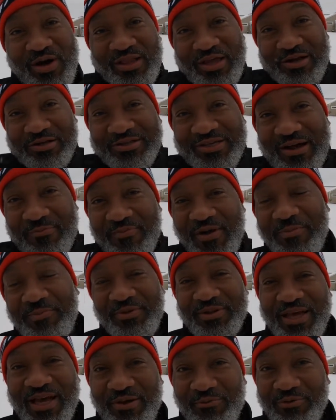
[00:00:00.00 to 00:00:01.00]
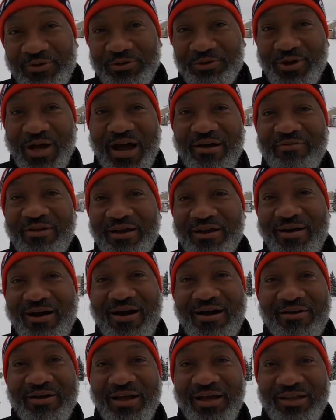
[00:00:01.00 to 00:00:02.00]
There are some people that will drive their
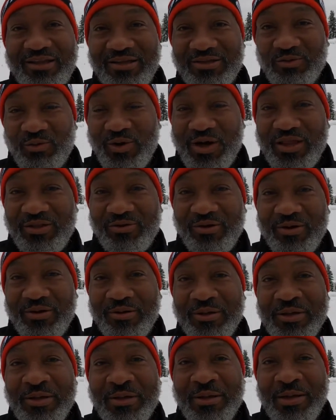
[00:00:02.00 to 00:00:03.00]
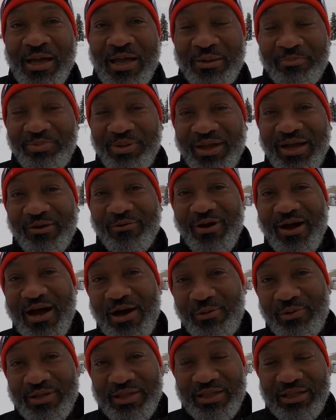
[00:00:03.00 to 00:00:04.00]
car in this weather and, and play around
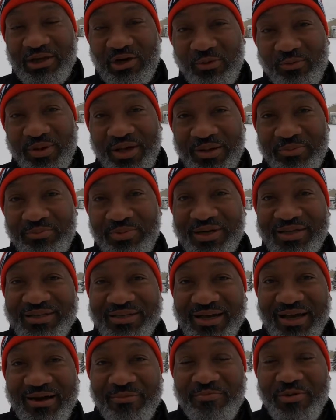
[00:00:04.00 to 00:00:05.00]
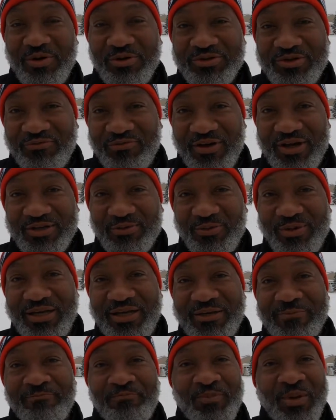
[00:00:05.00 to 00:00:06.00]
with it a little bit, but uh, most of us,
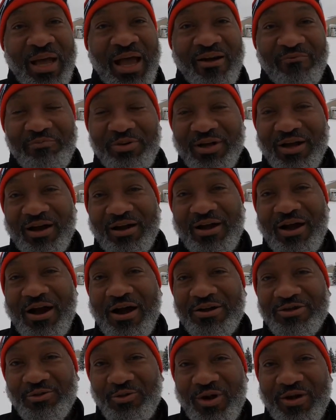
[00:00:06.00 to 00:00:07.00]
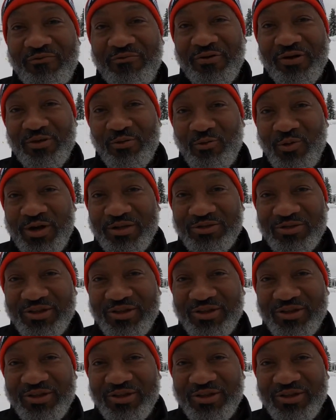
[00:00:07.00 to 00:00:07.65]
we have put our cars away for the winter.